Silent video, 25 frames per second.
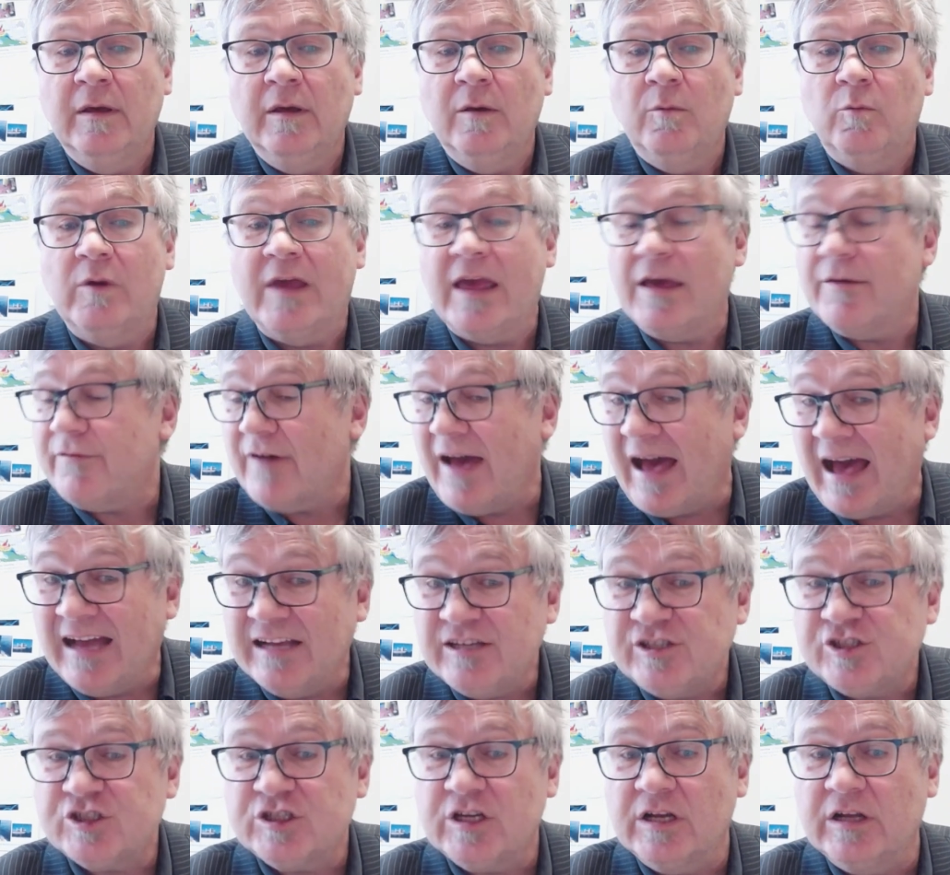We have ice
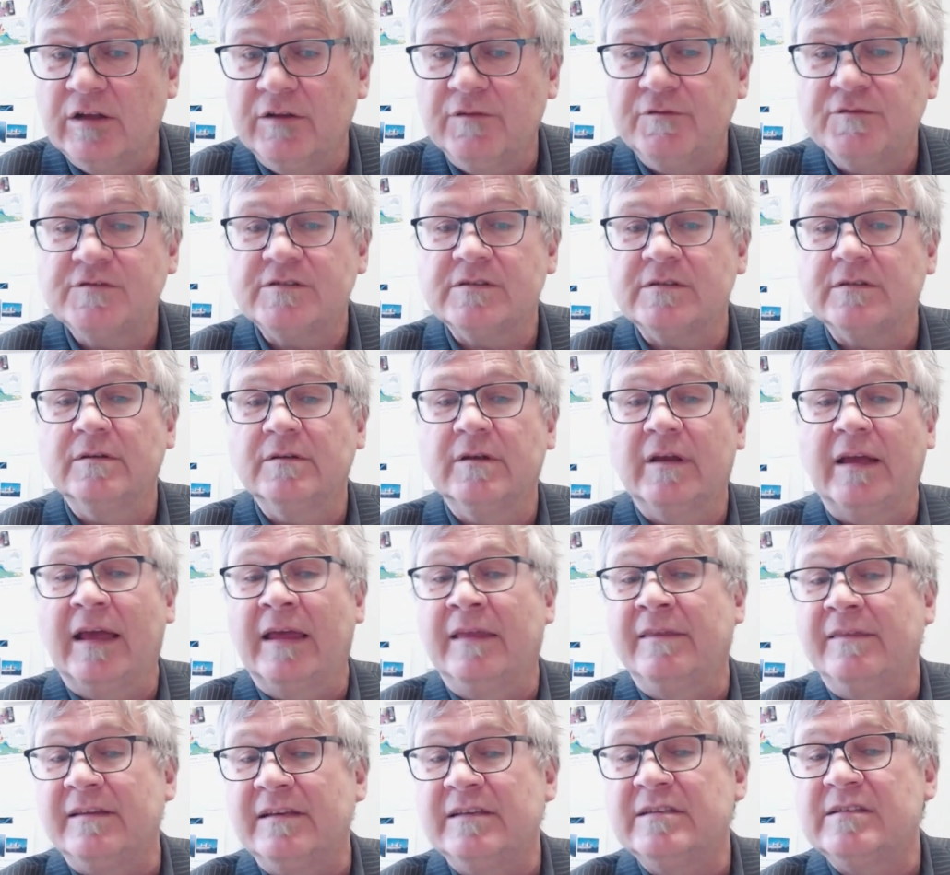shelves,
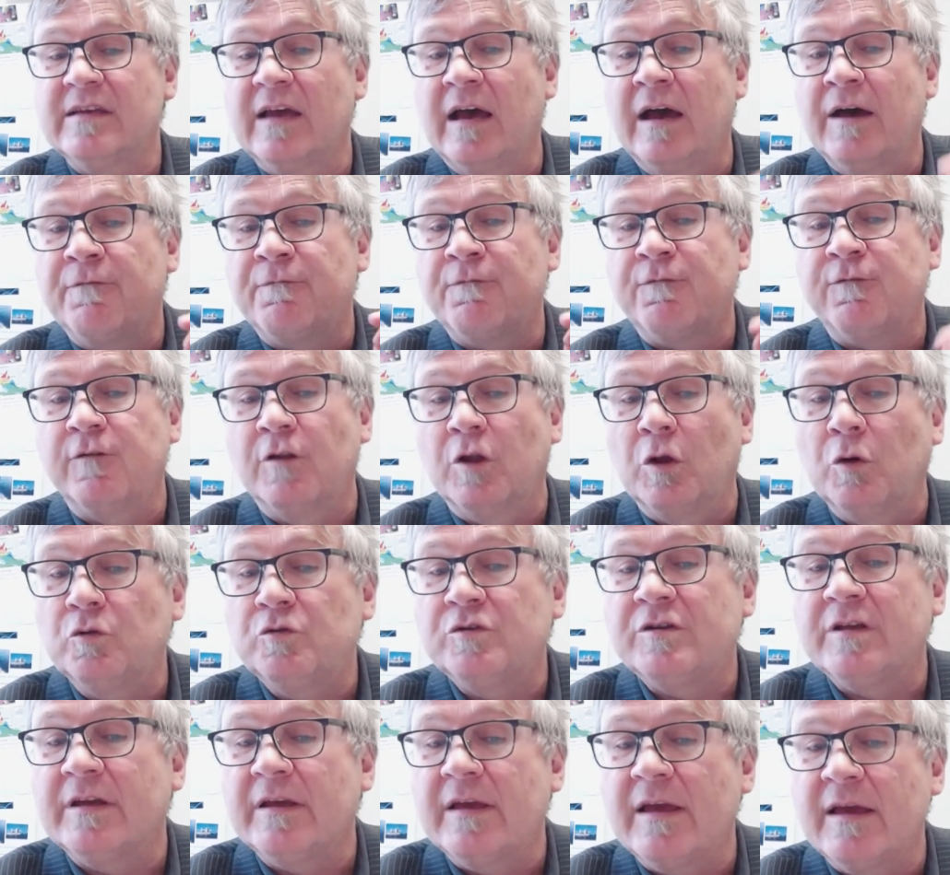and these are floating